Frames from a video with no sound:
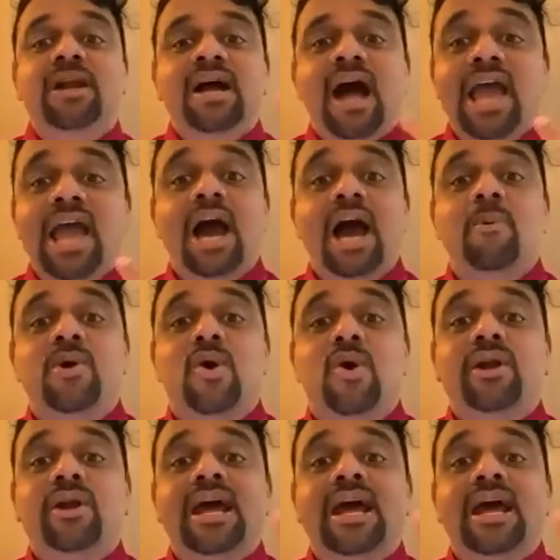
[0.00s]
I have
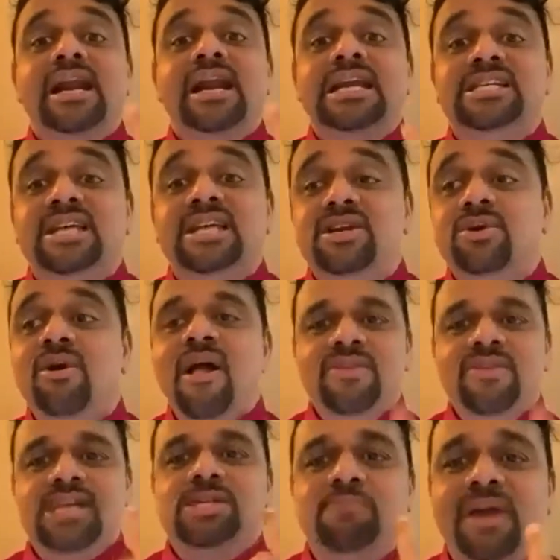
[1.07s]
got a reason to
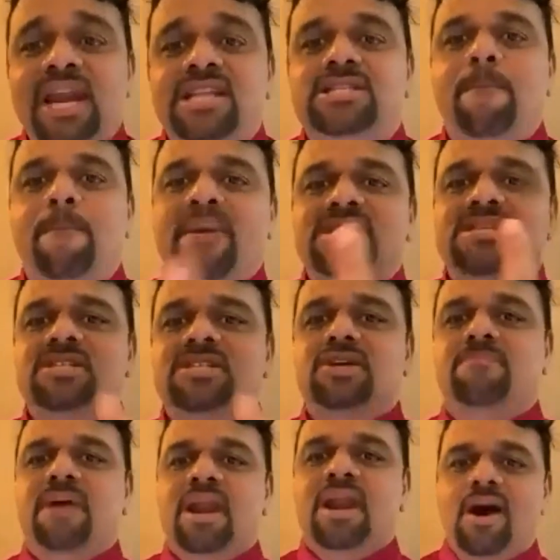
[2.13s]
experience the presence of
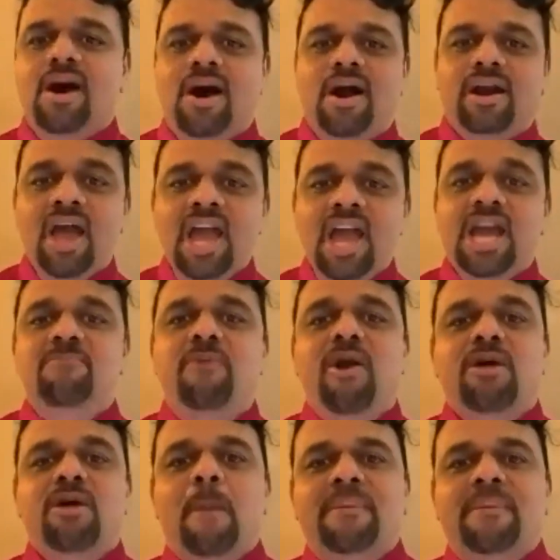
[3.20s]
the Lord. In front of
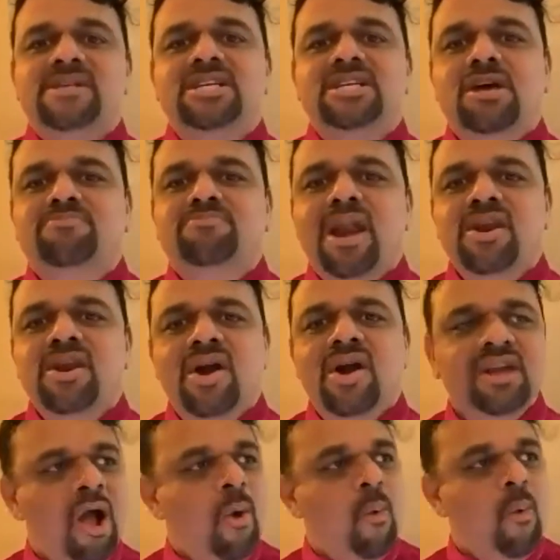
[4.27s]
the presence of the Lord,
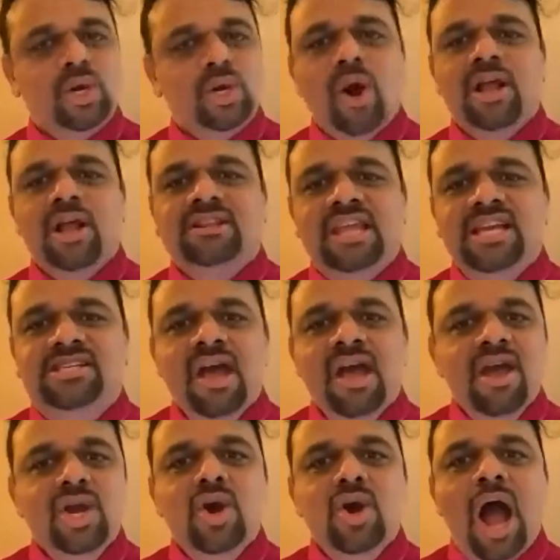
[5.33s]
what all the things
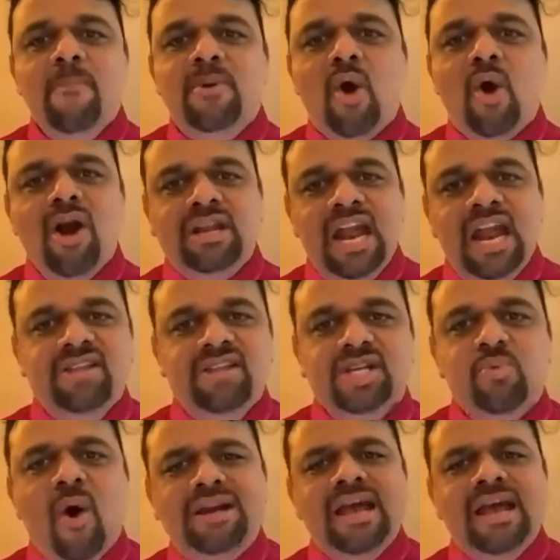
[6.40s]
you have got in this
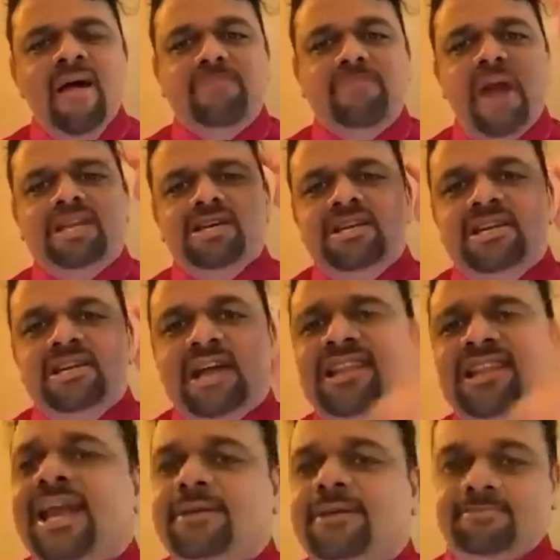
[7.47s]
world, that is nothing.